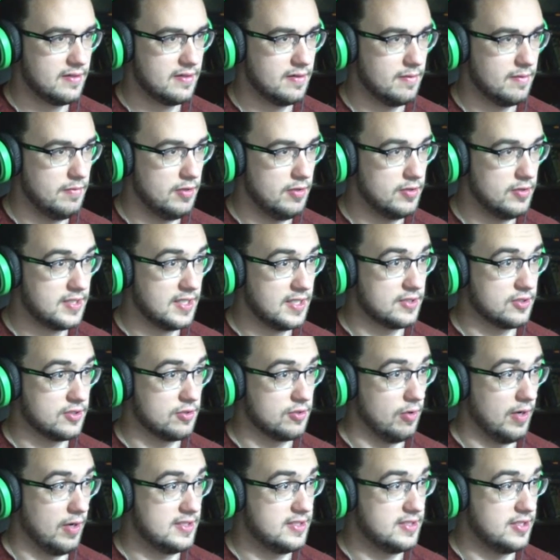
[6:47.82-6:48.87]
Music is
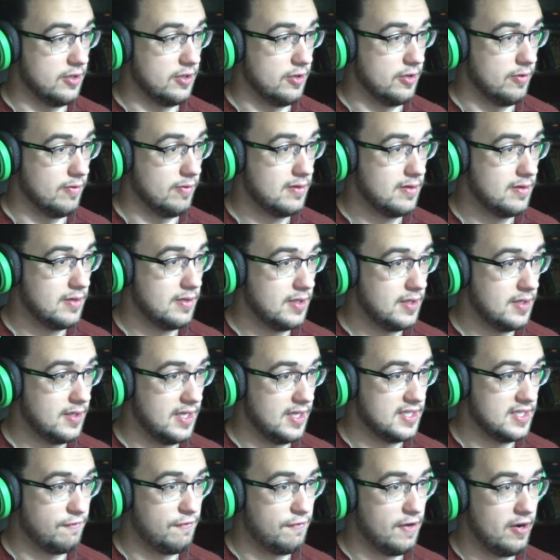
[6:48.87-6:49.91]
great, too.
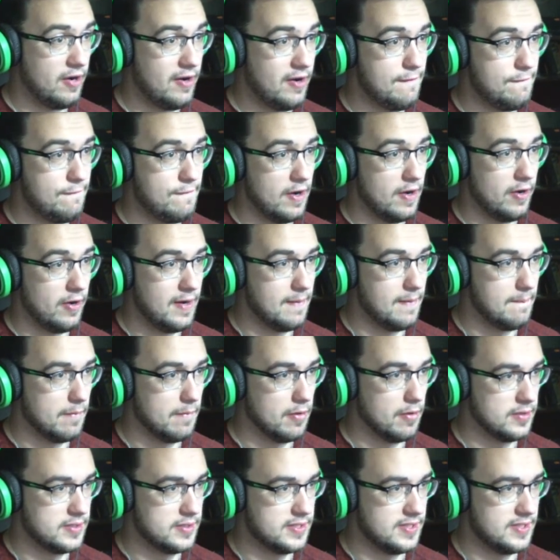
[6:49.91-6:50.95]
It's very, very
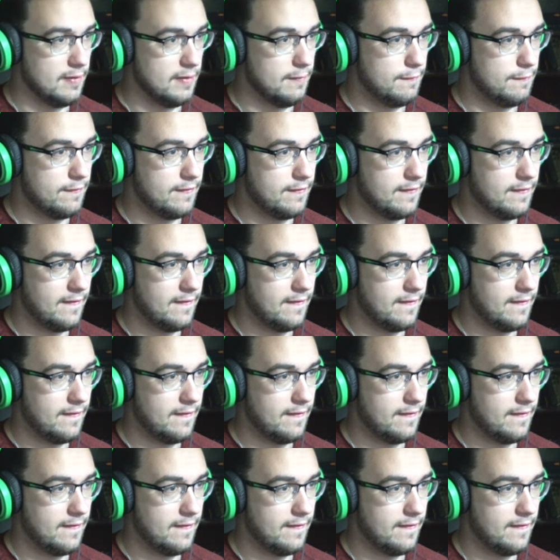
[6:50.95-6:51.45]
immersive.